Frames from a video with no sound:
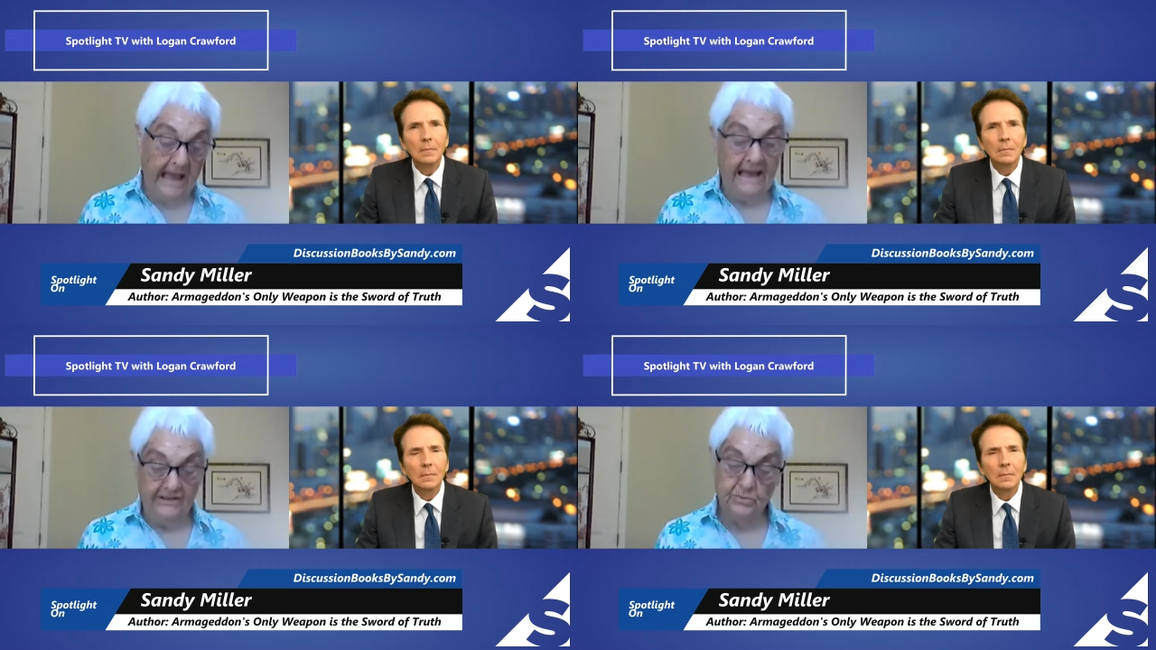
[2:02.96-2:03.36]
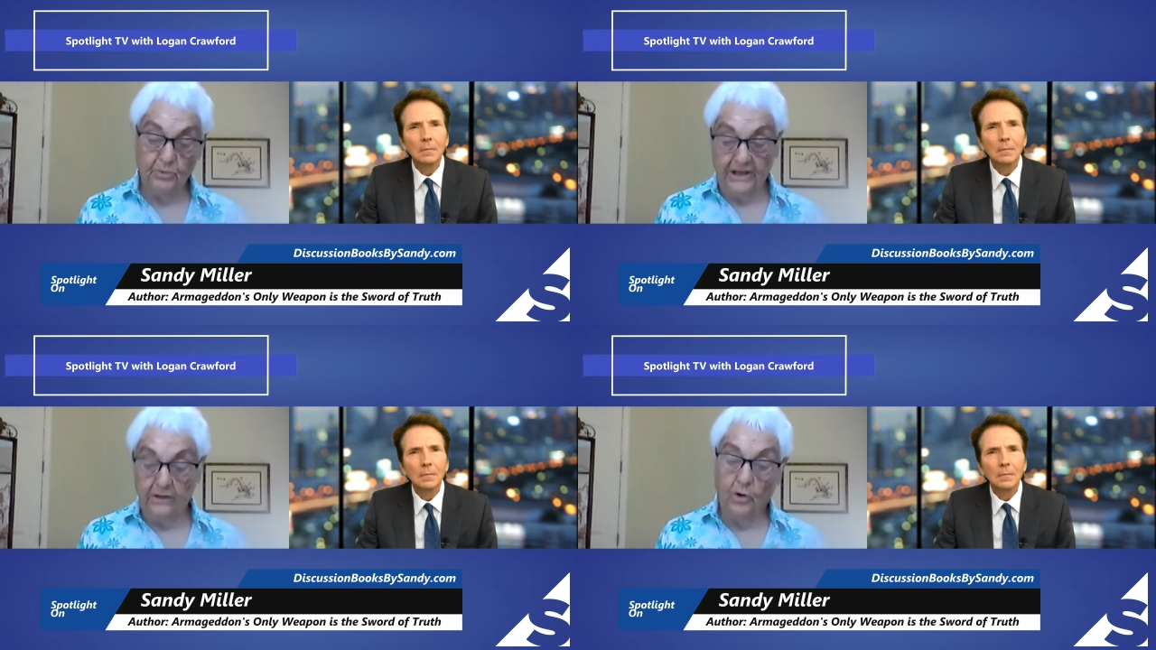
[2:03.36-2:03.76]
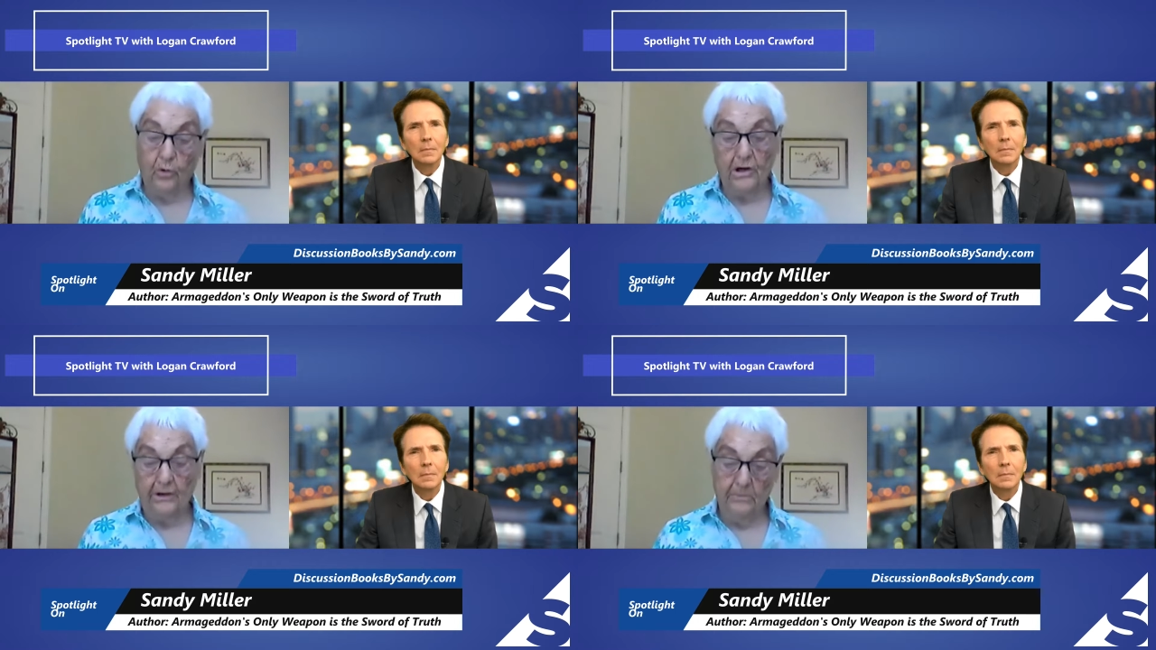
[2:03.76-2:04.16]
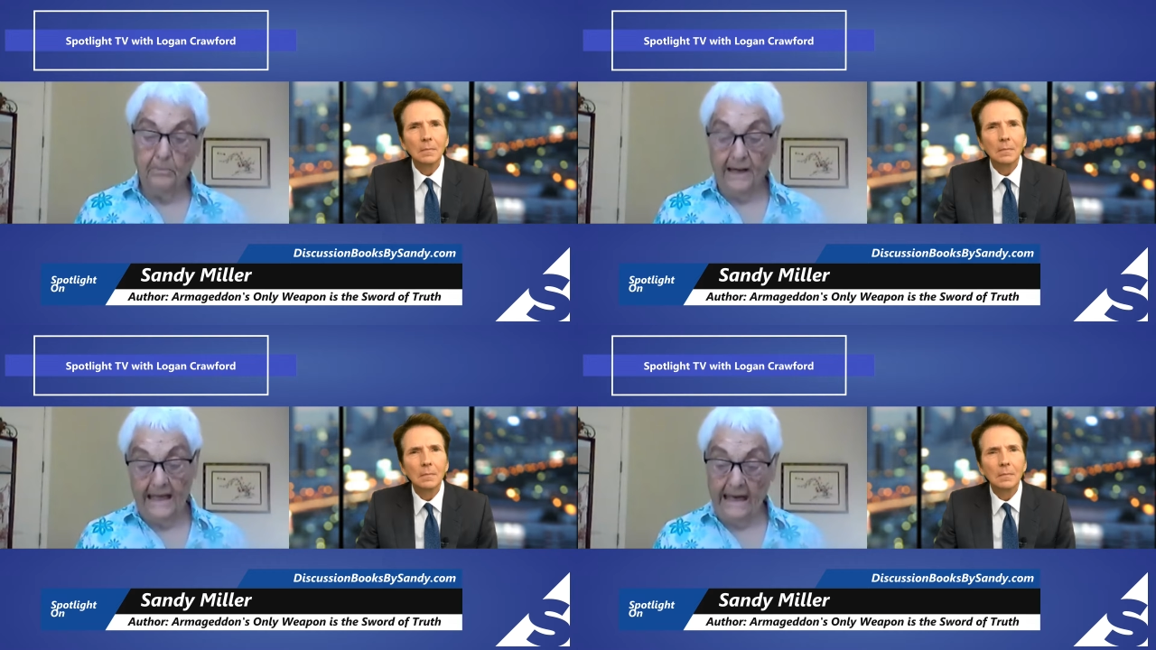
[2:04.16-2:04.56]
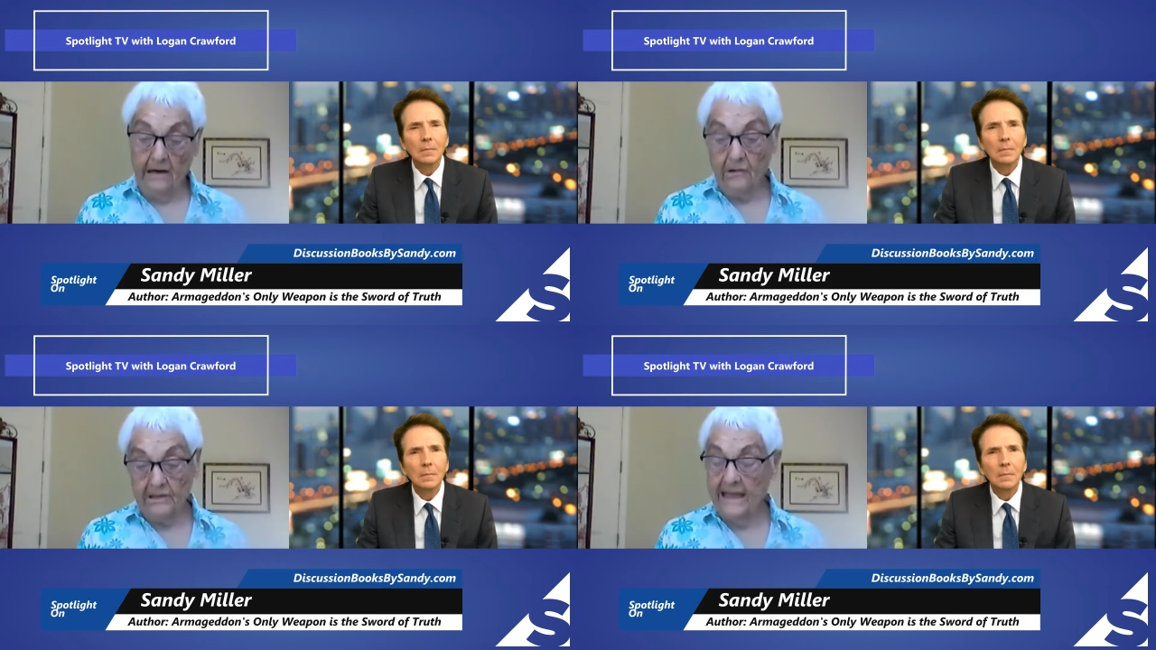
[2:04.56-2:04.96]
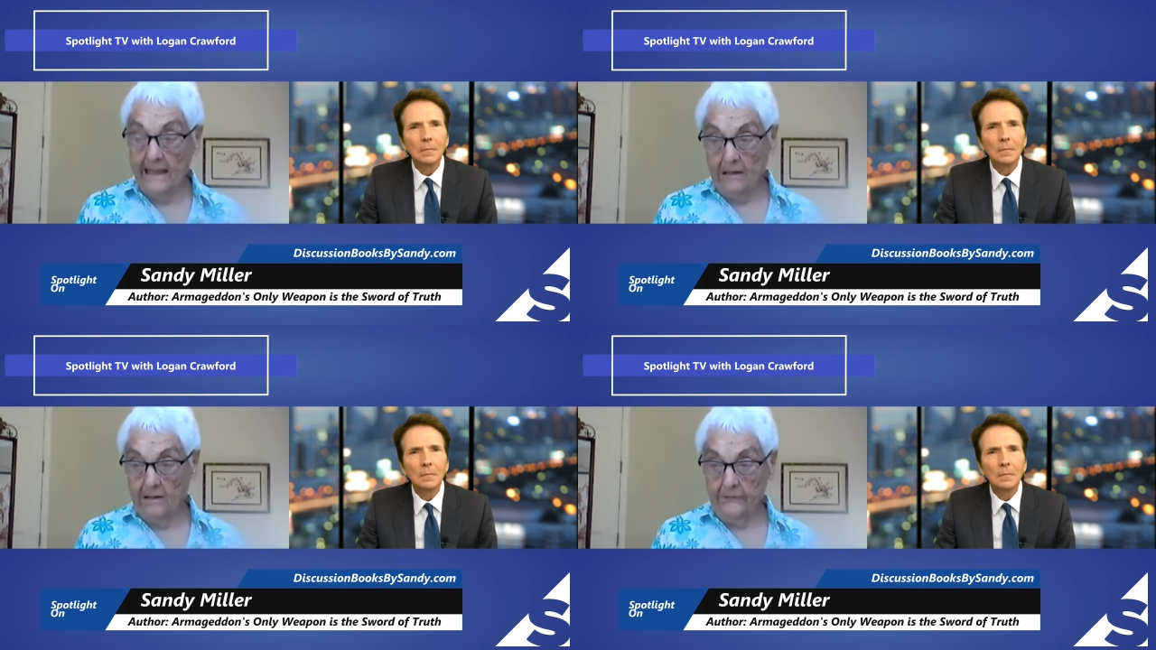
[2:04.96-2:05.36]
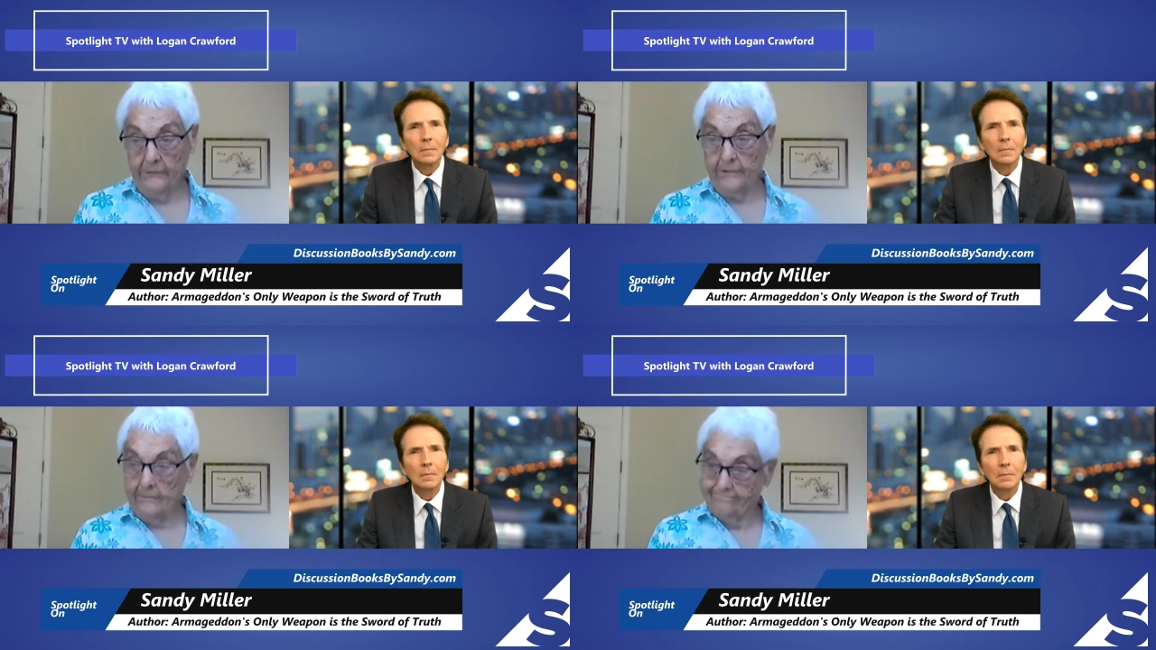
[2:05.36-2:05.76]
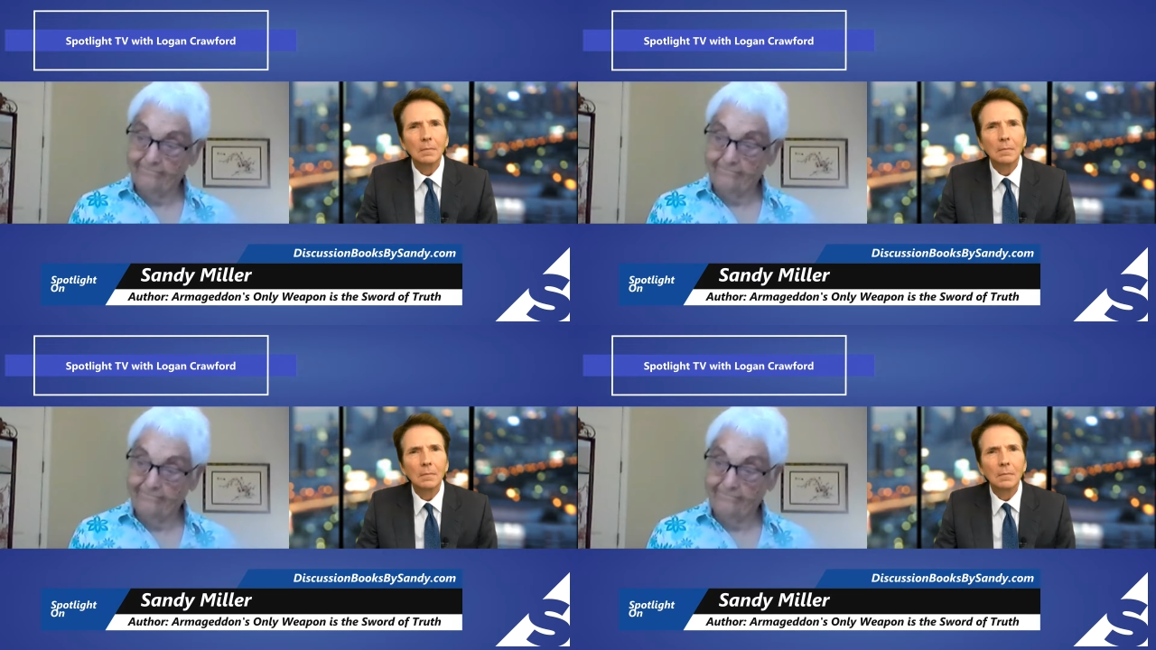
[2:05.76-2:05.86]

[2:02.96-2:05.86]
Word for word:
Speaker 1: as recorded by our calendar.